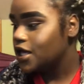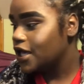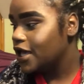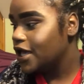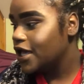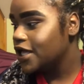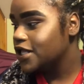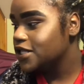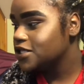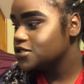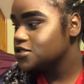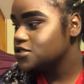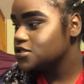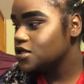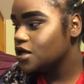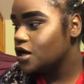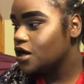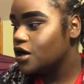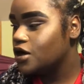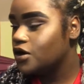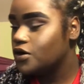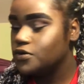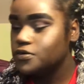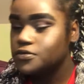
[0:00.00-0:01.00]
And
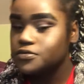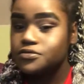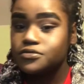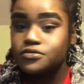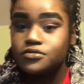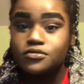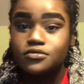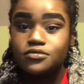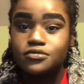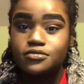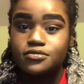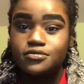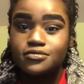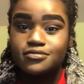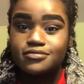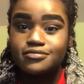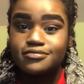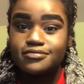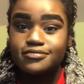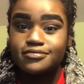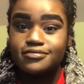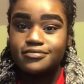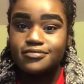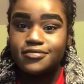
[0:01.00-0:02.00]
so
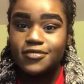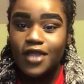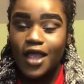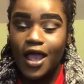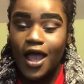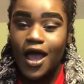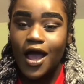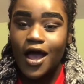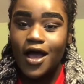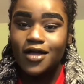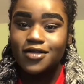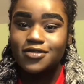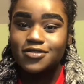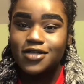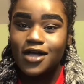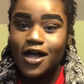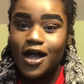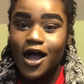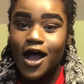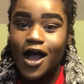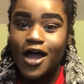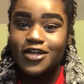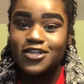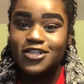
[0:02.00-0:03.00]
yeah,
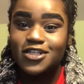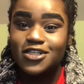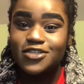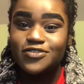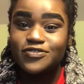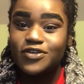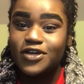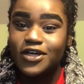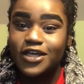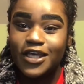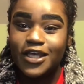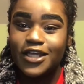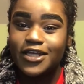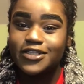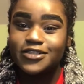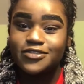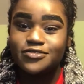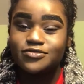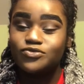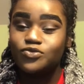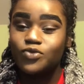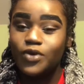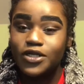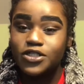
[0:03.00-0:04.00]
I just fucking
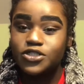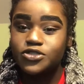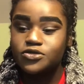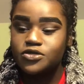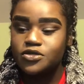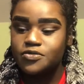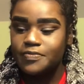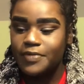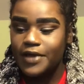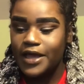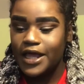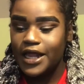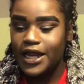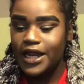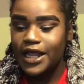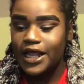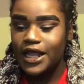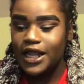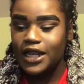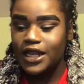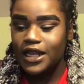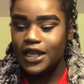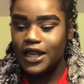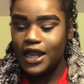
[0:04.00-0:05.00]
went to her bed,
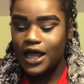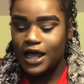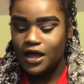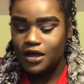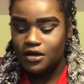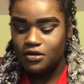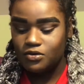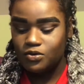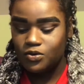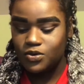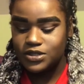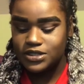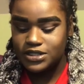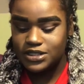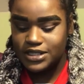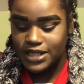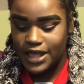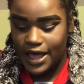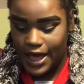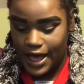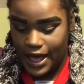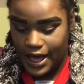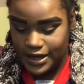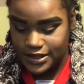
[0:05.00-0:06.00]
and that was
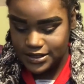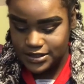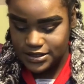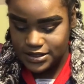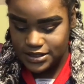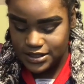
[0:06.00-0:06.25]
that.